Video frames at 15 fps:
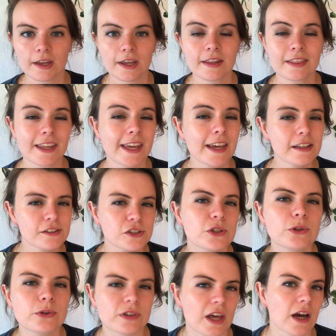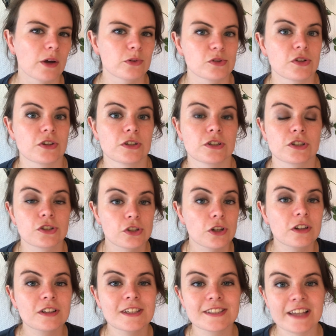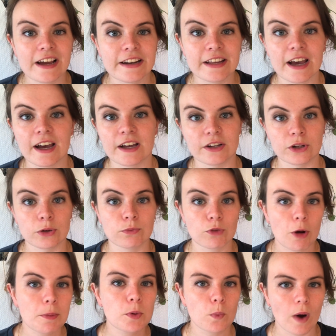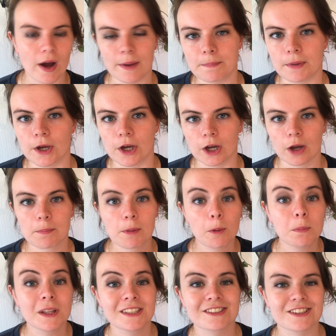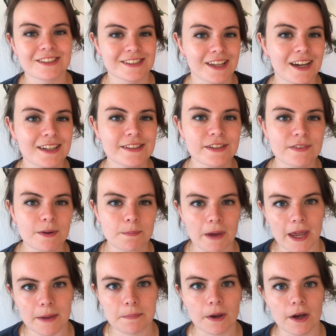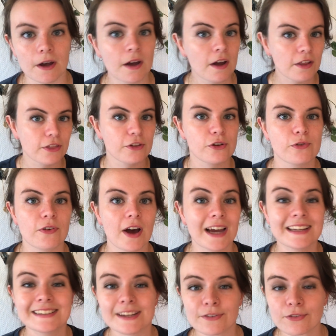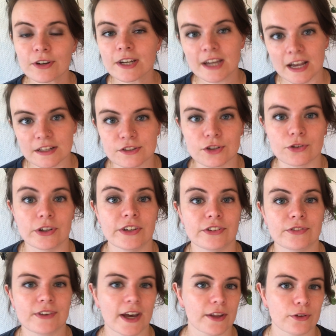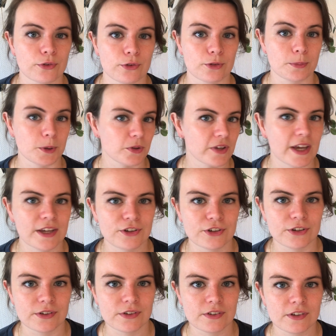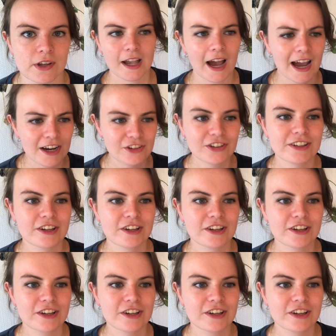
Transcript: In the year 2000, Douglas Hanahan and Robert Weinberg published a scientific paper that defined different categories of cancerous mutations. I actually